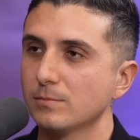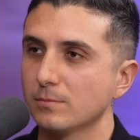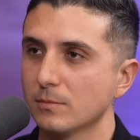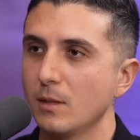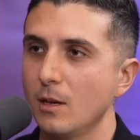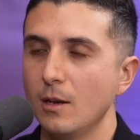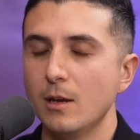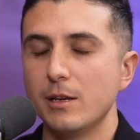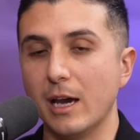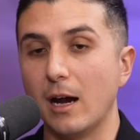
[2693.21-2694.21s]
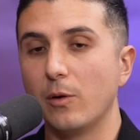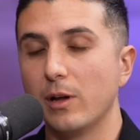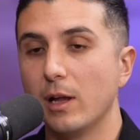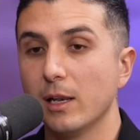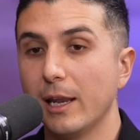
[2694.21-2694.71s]
Right. Yeah.
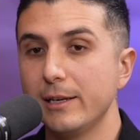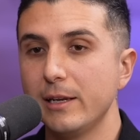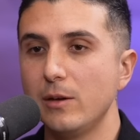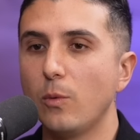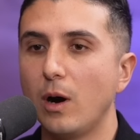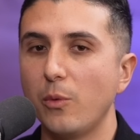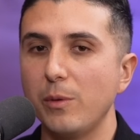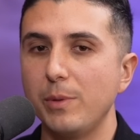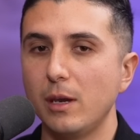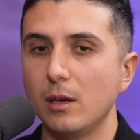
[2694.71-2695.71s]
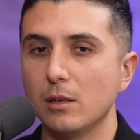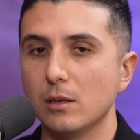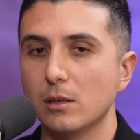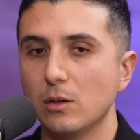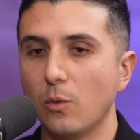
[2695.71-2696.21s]
Lately, what we've
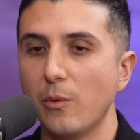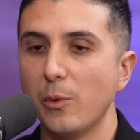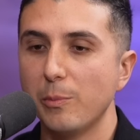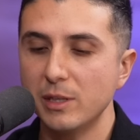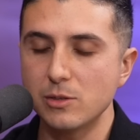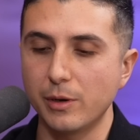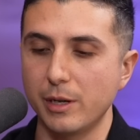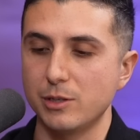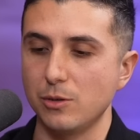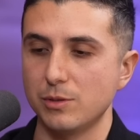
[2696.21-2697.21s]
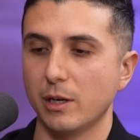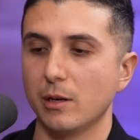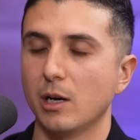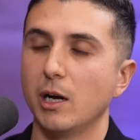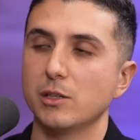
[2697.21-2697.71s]
been doing is using
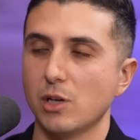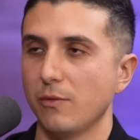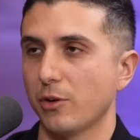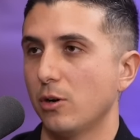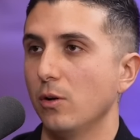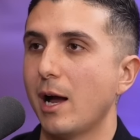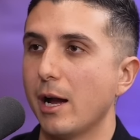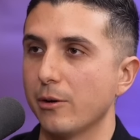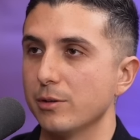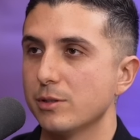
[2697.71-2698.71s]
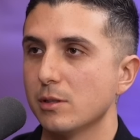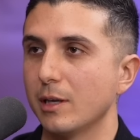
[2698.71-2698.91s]
a software called Hiros